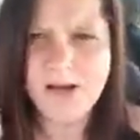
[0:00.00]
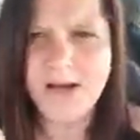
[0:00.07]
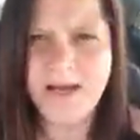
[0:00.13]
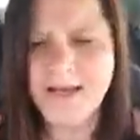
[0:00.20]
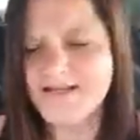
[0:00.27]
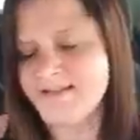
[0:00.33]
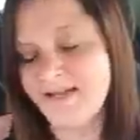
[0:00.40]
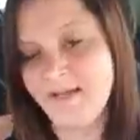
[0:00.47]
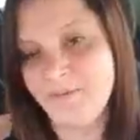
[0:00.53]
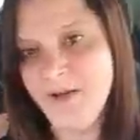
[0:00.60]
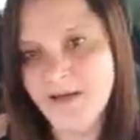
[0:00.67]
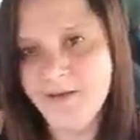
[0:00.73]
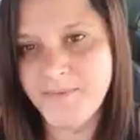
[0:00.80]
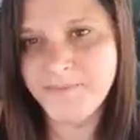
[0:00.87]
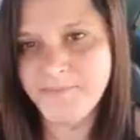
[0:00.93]
and I'll tell you
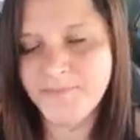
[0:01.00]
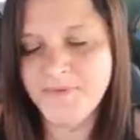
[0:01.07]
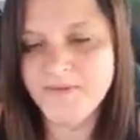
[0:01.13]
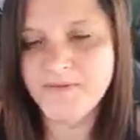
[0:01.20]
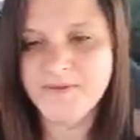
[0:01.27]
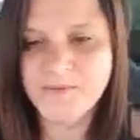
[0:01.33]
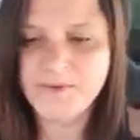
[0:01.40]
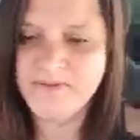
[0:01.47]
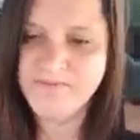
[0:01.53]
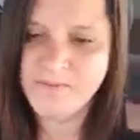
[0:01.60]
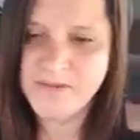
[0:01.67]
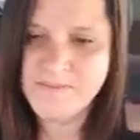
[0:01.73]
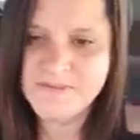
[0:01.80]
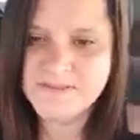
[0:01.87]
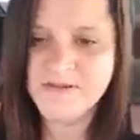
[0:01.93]
why. I'll wait for
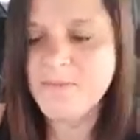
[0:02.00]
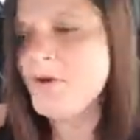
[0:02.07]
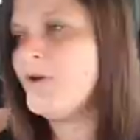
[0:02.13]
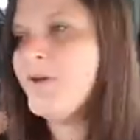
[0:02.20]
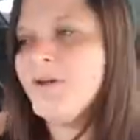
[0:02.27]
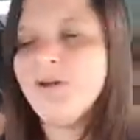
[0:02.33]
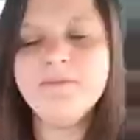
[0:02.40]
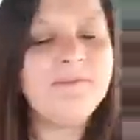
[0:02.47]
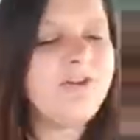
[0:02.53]
people to come on. I've